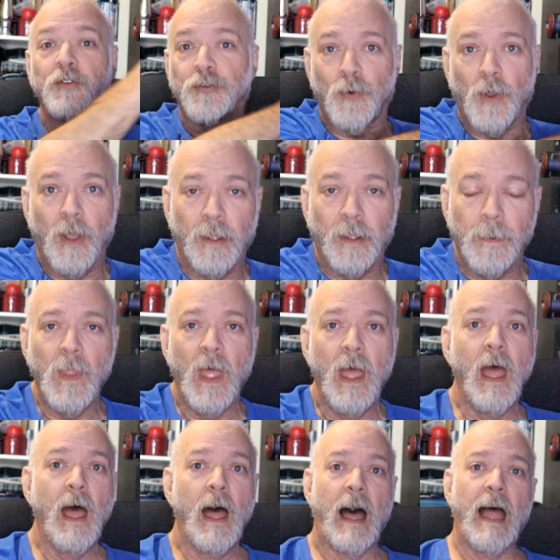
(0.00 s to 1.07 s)
shrug.
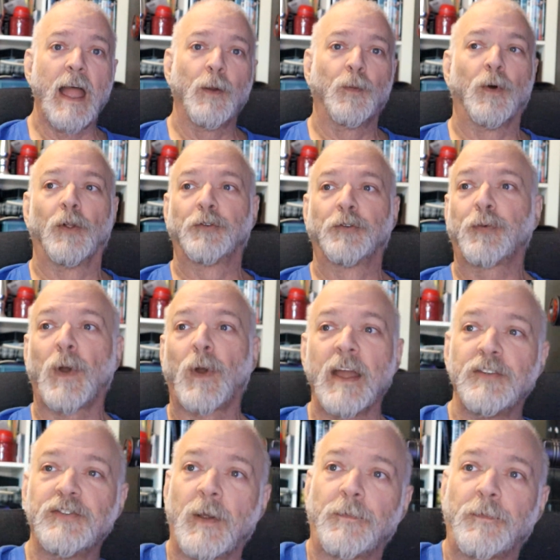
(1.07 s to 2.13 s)
I will try
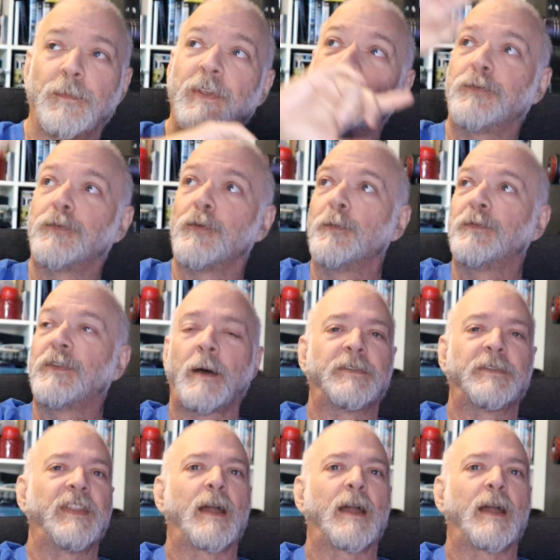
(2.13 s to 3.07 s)
to jump from this rooftop to